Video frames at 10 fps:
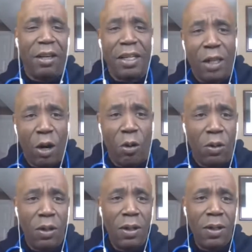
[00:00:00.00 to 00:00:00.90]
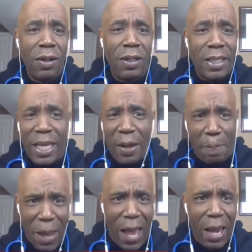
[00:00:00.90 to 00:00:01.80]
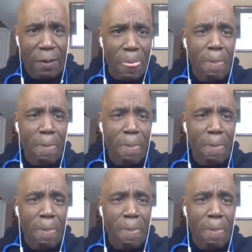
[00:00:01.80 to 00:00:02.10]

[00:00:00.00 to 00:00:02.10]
and don't get it back.